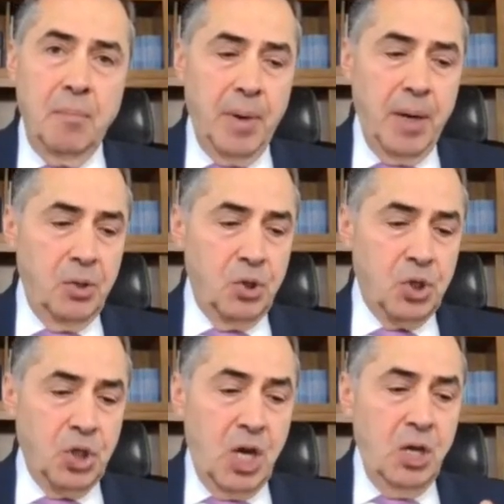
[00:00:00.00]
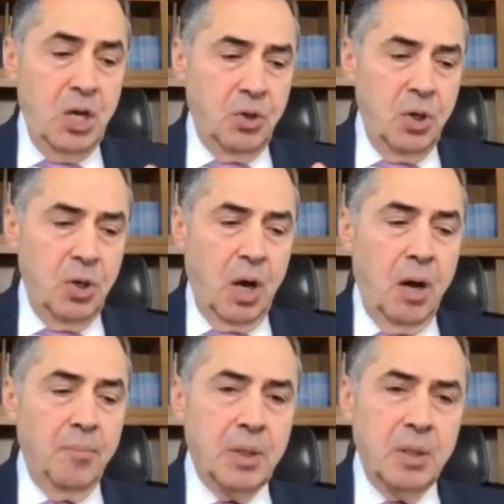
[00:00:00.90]
but state
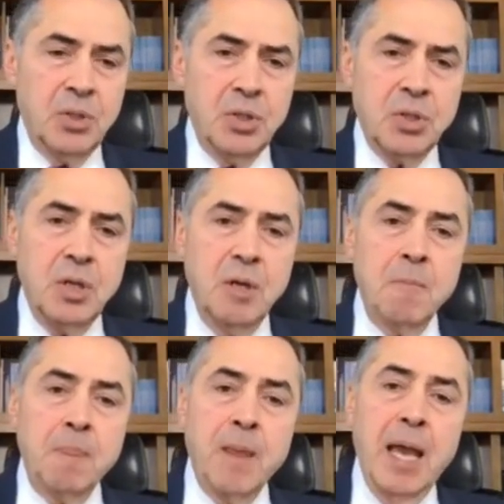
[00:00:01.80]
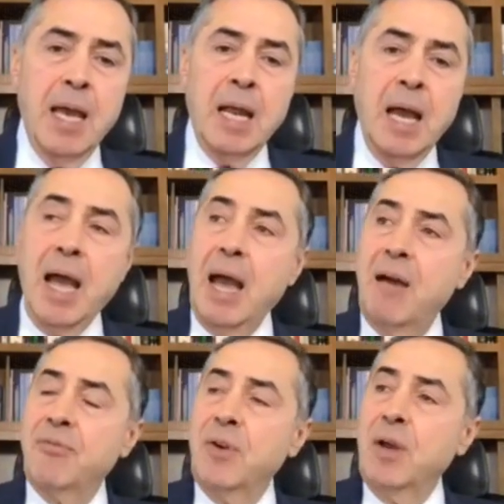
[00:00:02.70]
competences, and
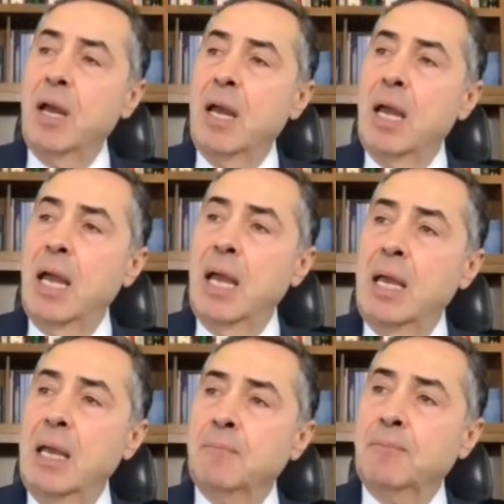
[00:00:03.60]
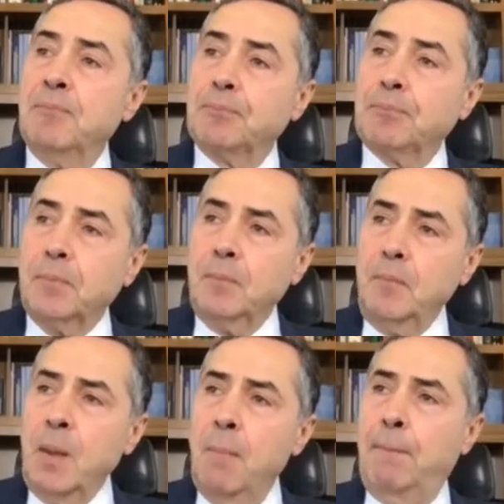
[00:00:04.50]
have a
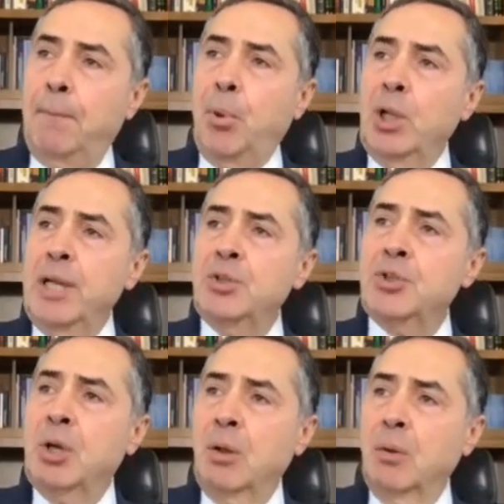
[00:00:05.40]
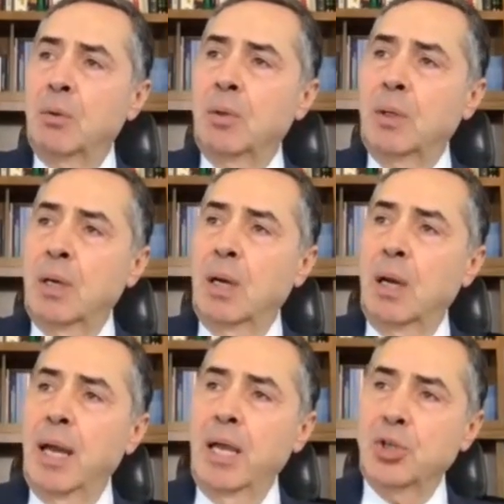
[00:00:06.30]
political
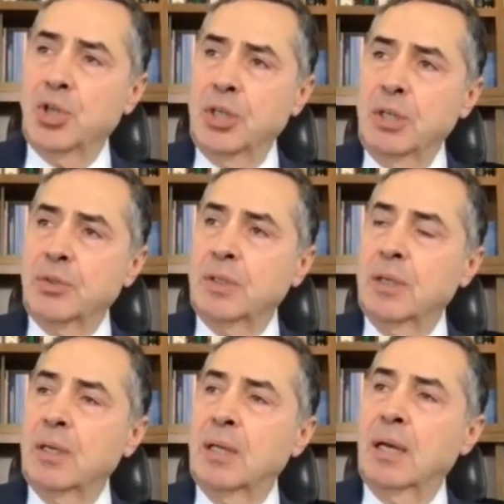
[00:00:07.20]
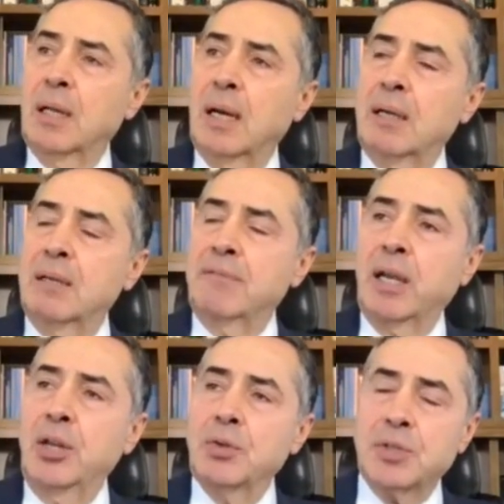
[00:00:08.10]
agent, if I
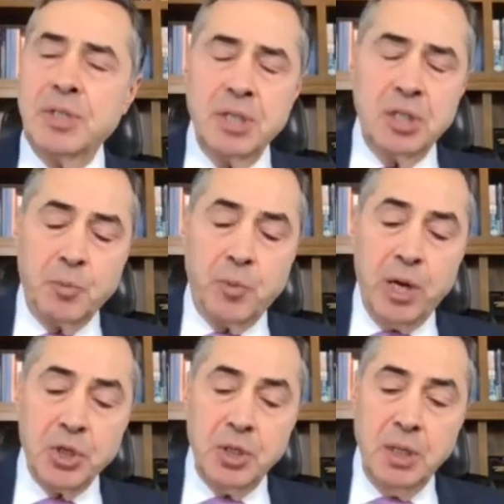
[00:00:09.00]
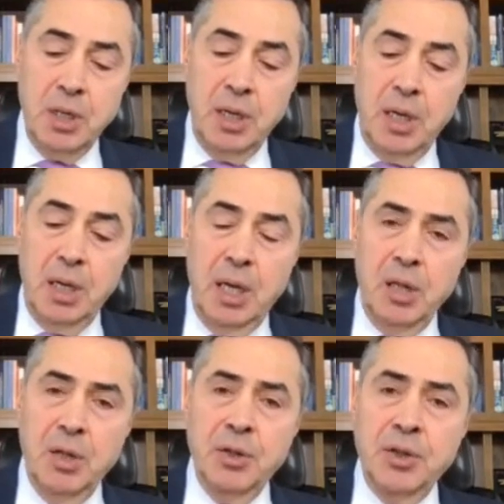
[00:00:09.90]
can use this expression,
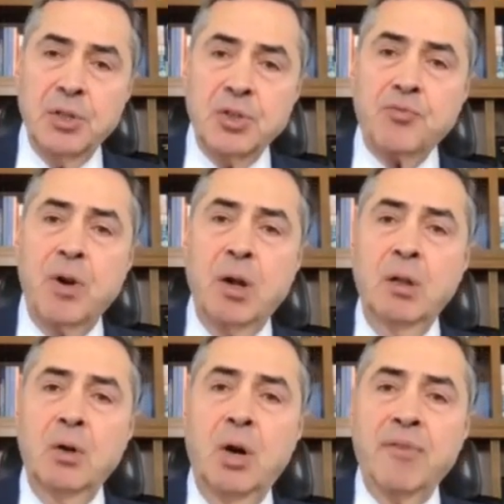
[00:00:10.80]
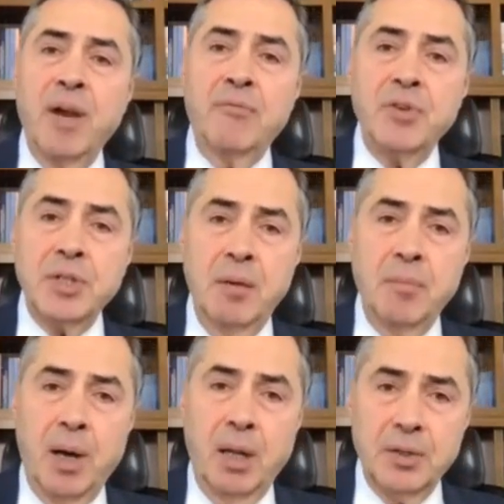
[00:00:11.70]
in the struggle of everyday
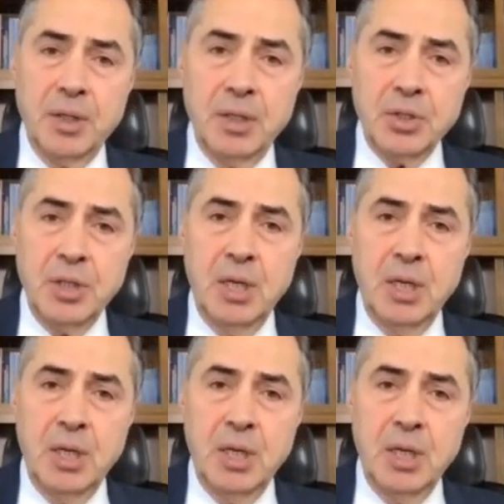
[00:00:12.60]
politics.